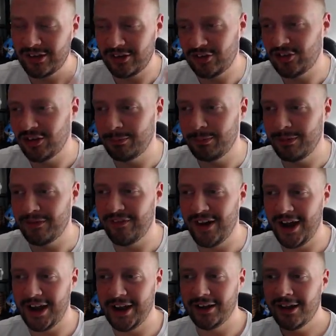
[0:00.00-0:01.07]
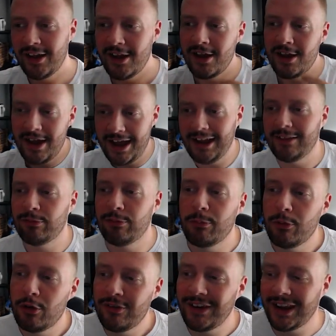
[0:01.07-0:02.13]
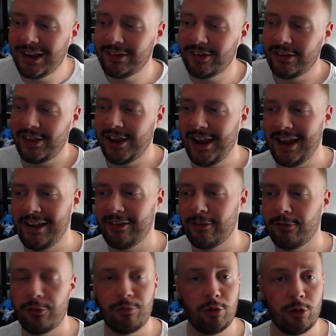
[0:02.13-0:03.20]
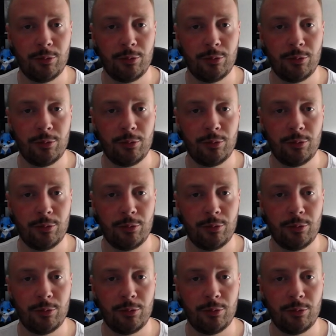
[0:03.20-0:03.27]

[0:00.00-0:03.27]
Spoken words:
should be fine. As we're moving into the last of the rooms